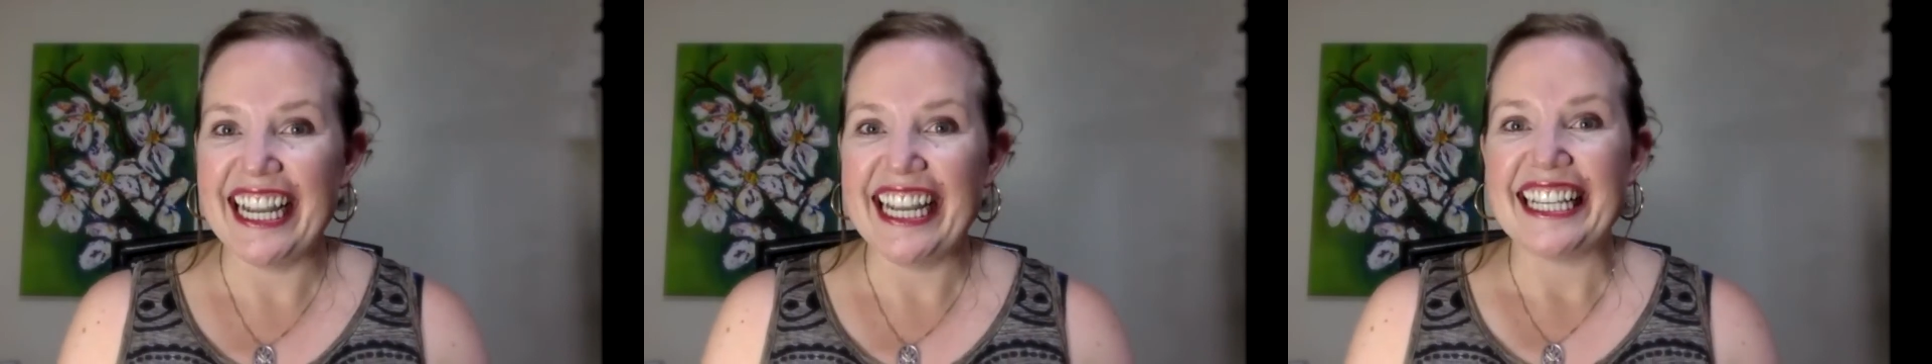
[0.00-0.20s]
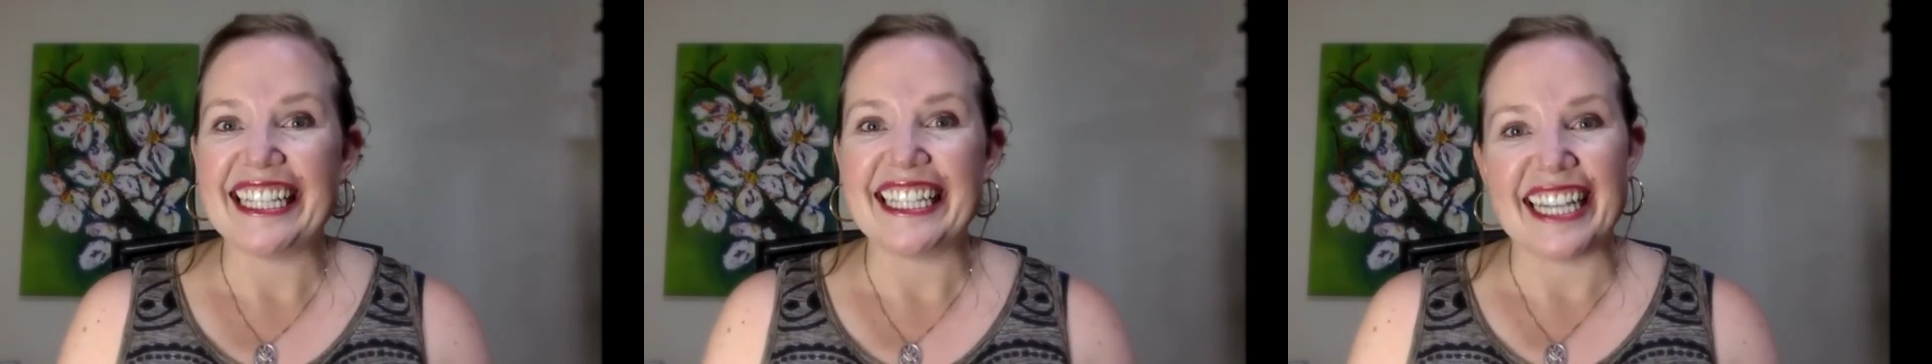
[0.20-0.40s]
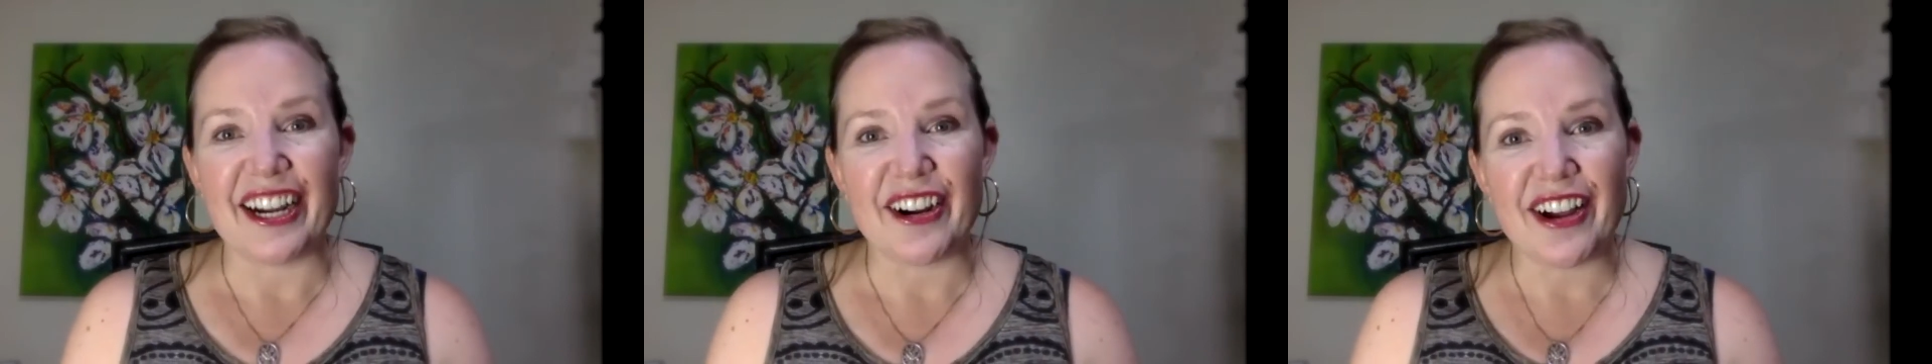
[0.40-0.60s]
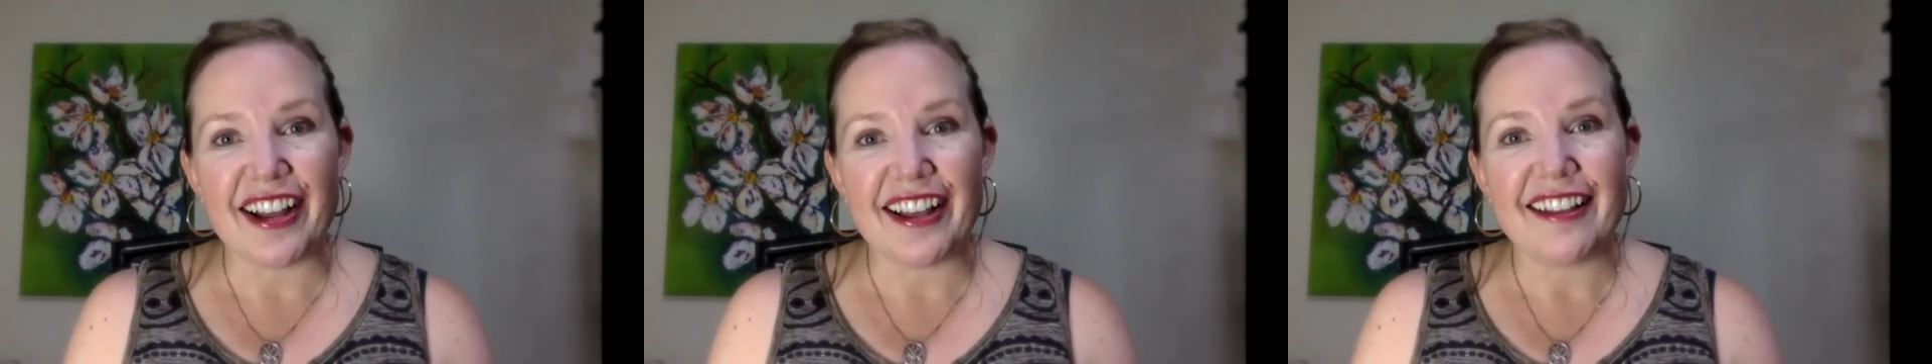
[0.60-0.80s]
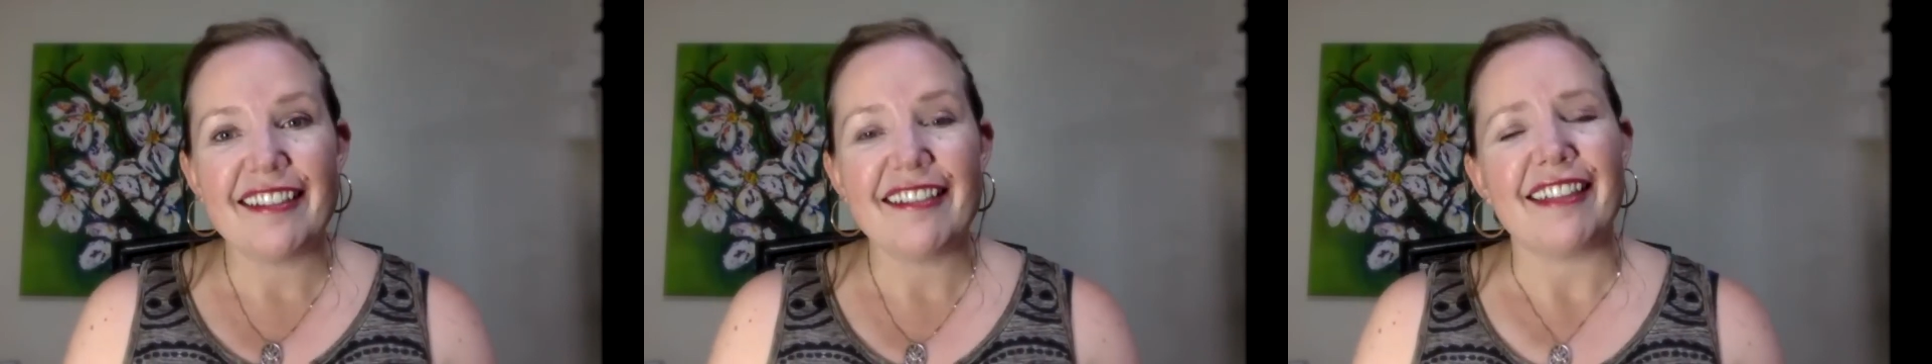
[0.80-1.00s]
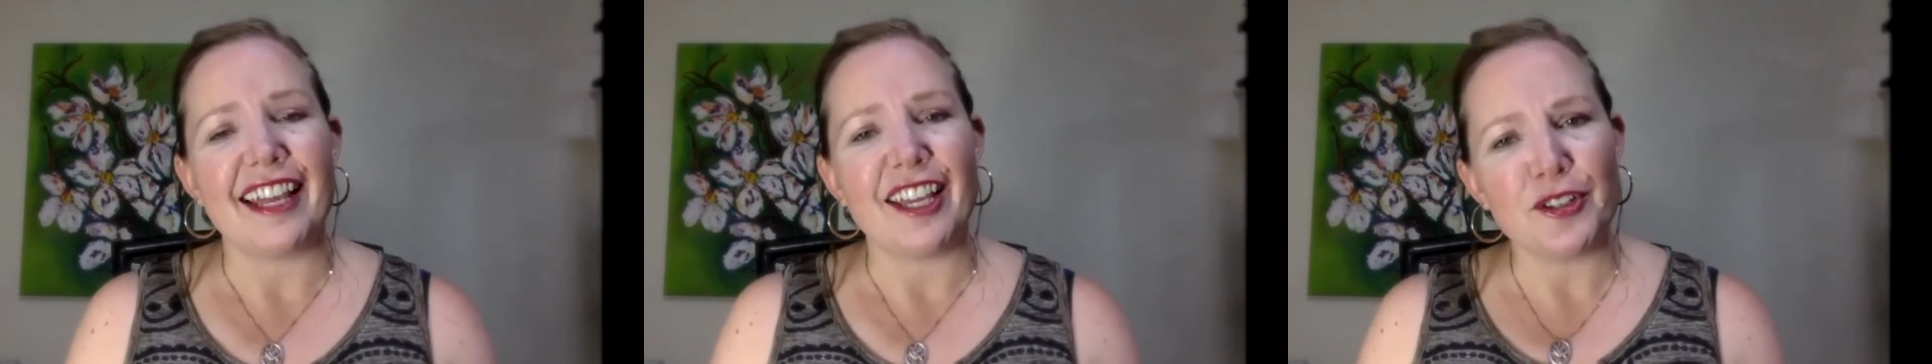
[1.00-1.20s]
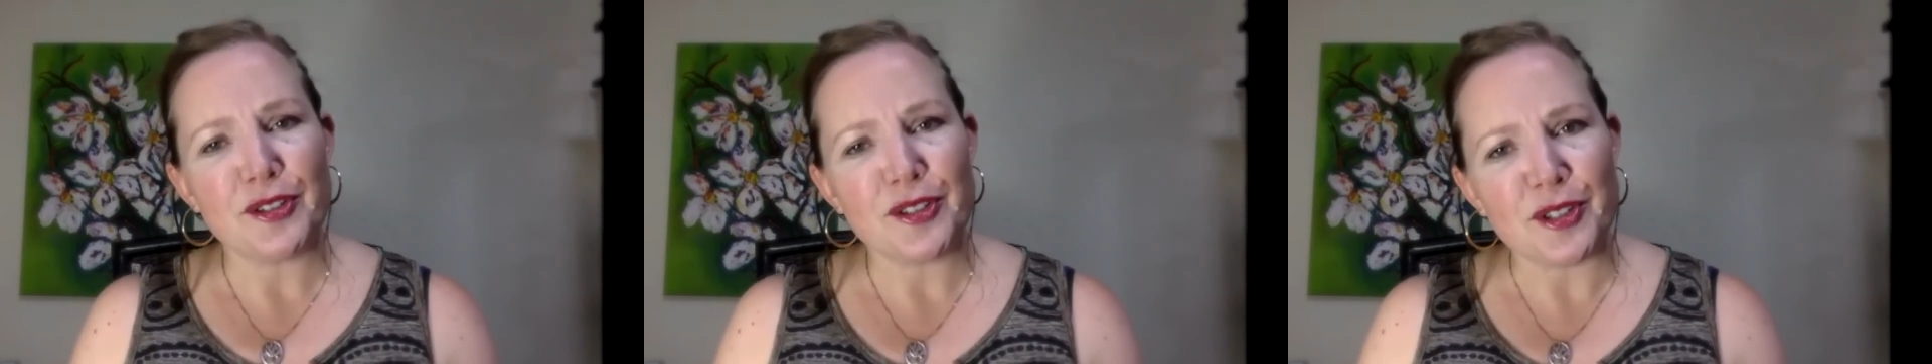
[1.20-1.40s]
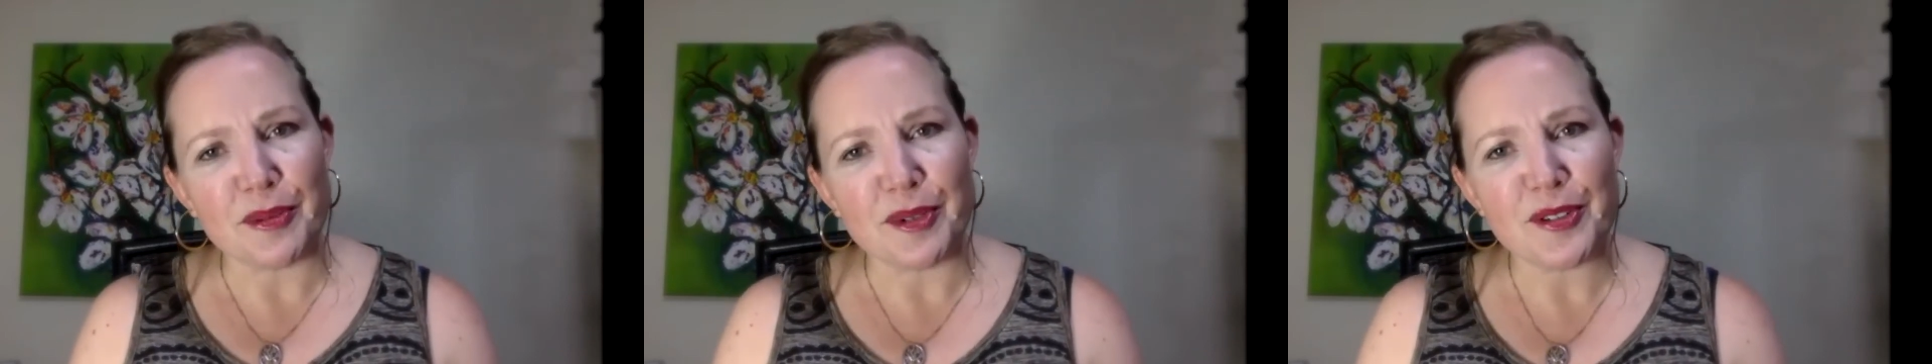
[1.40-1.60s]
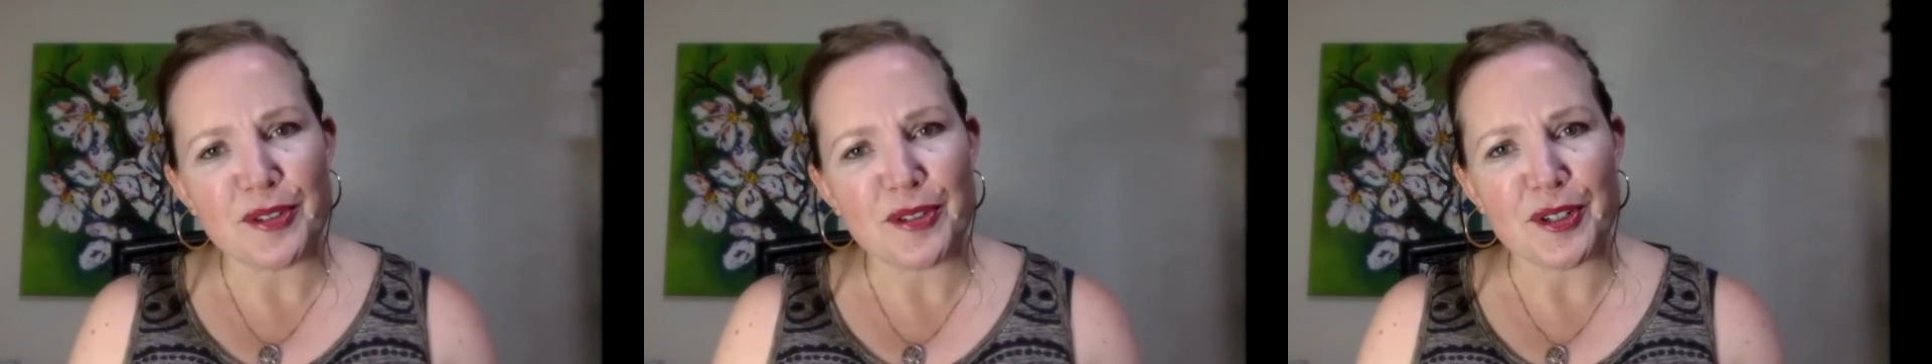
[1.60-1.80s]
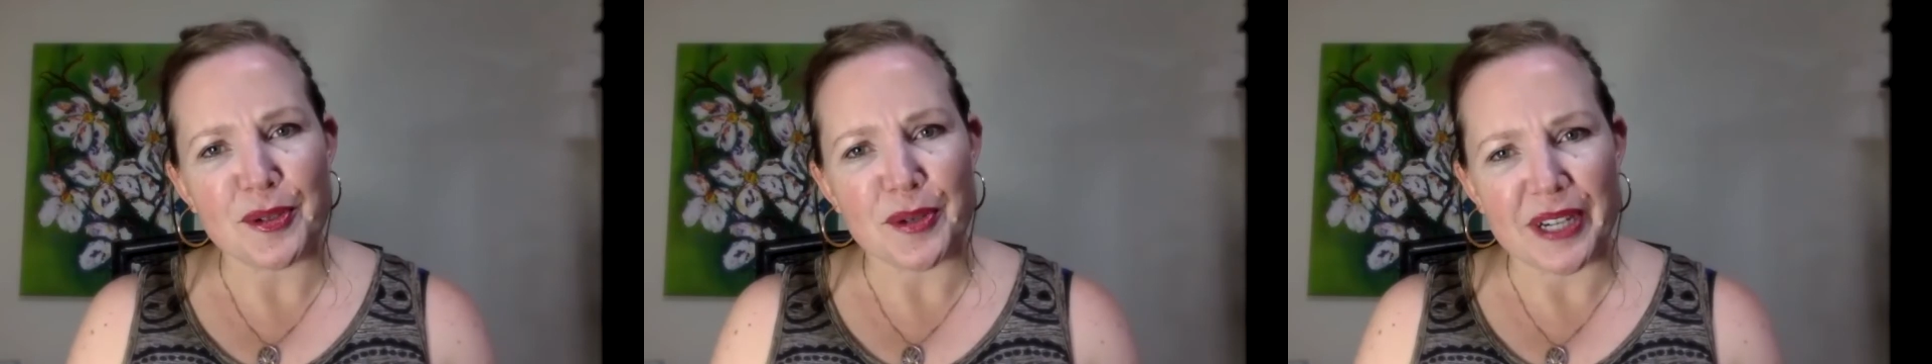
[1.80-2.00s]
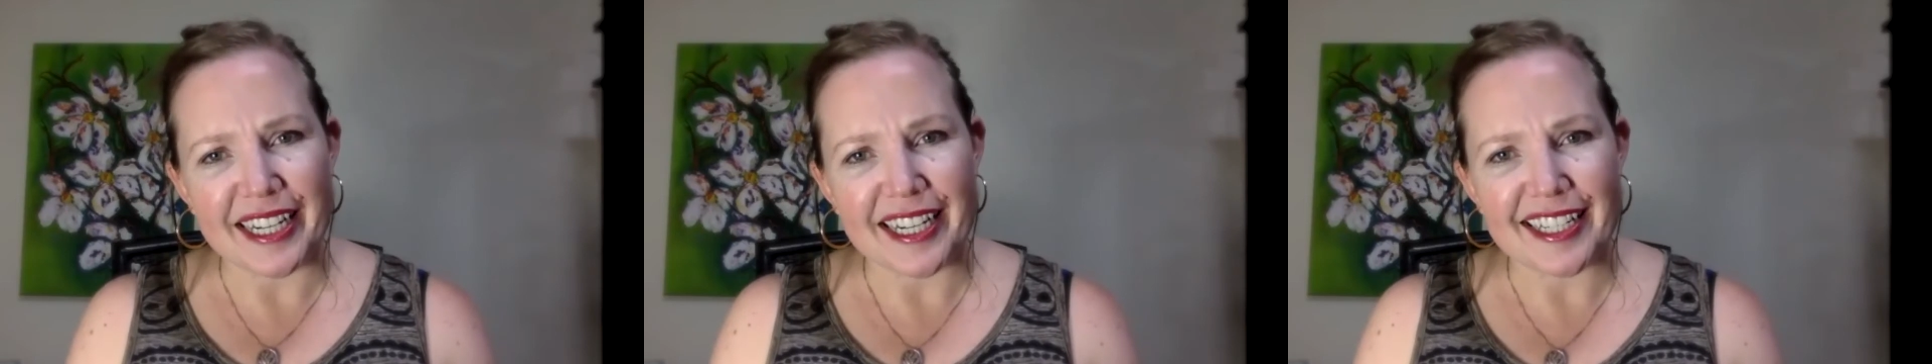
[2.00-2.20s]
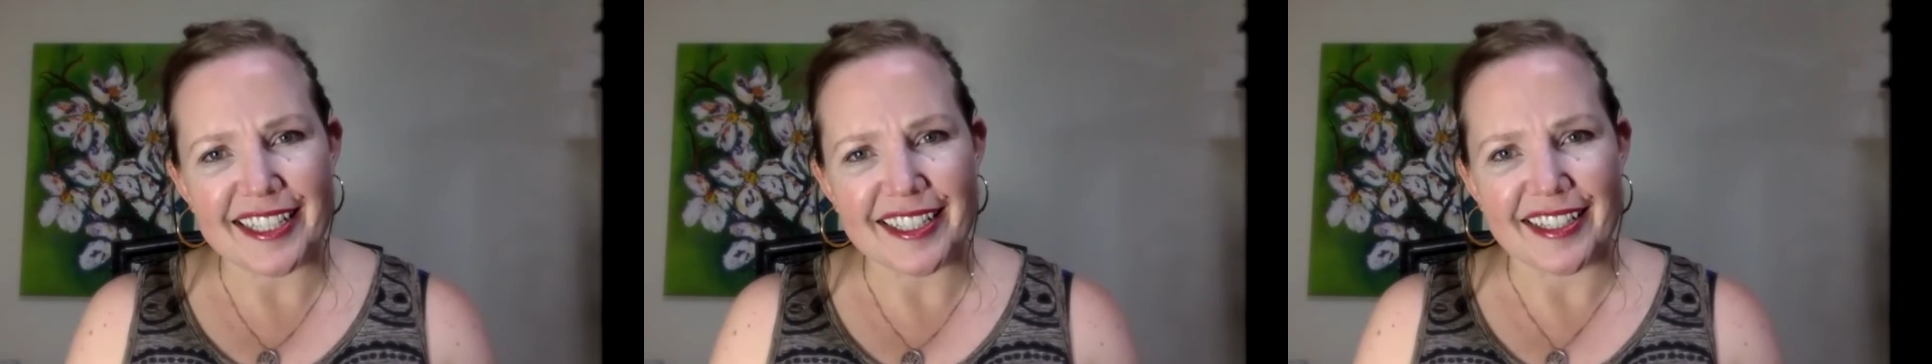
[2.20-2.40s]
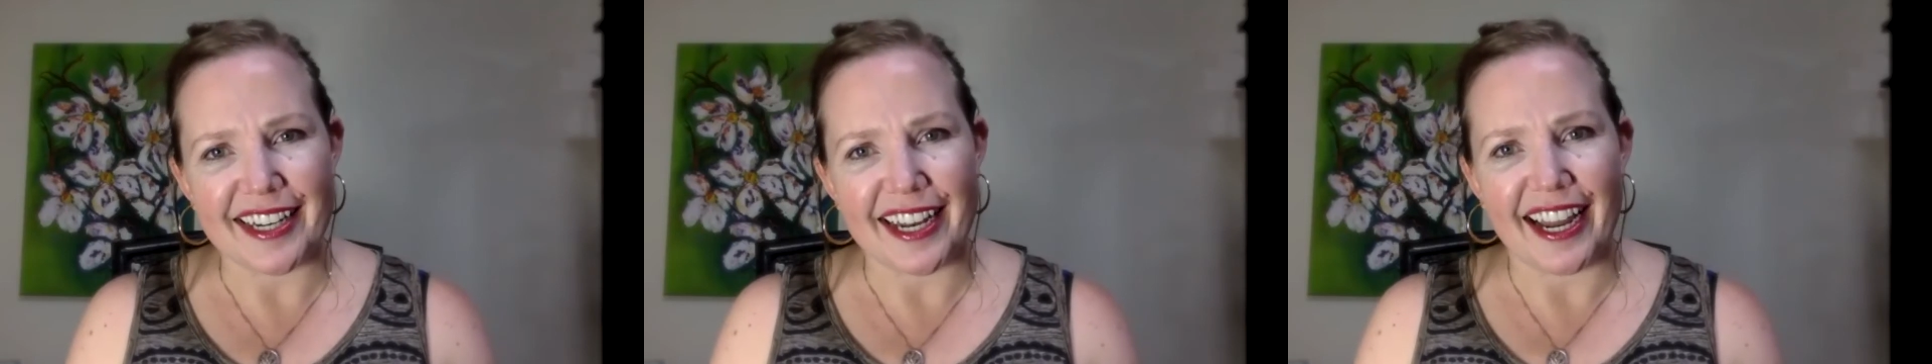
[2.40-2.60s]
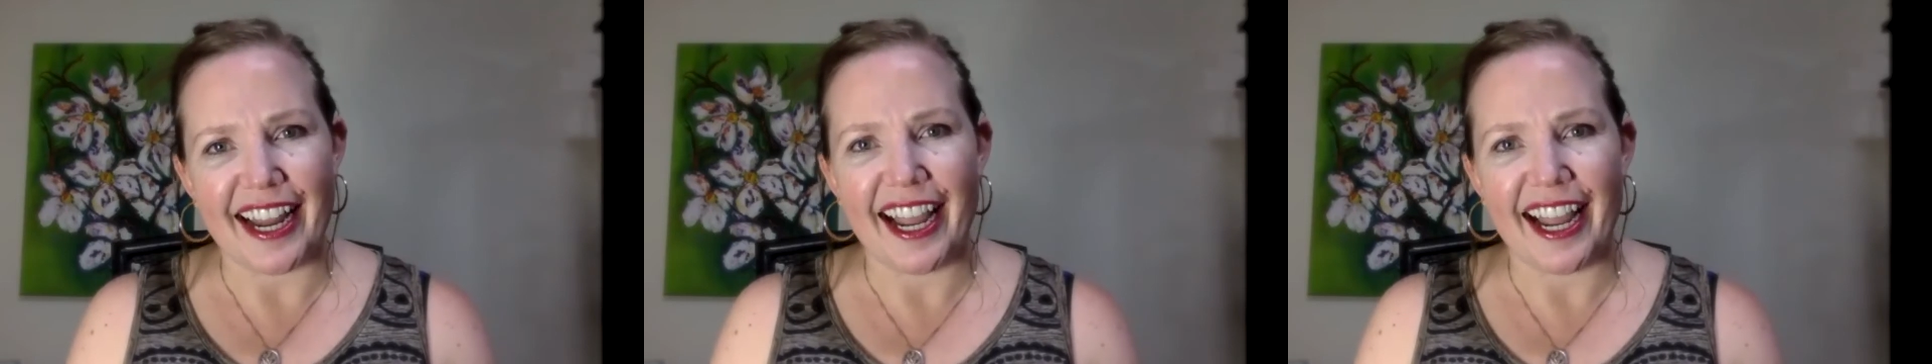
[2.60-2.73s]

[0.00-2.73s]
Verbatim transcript: Sarah, thank you so much for joining us today.